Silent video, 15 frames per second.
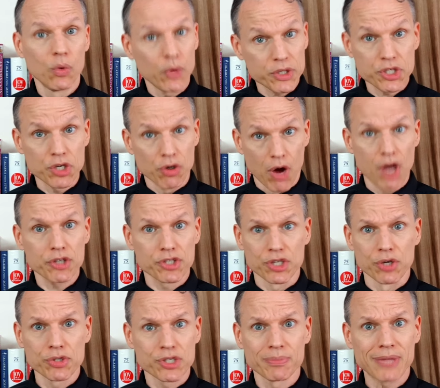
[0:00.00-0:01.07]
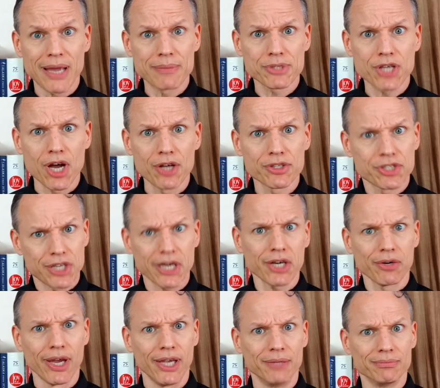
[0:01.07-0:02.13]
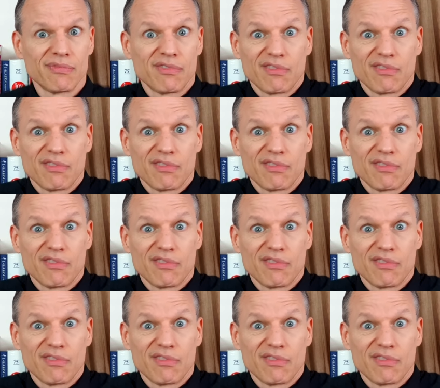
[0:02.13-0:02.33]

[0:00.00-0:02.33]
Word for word: which are also sometimes called chicory.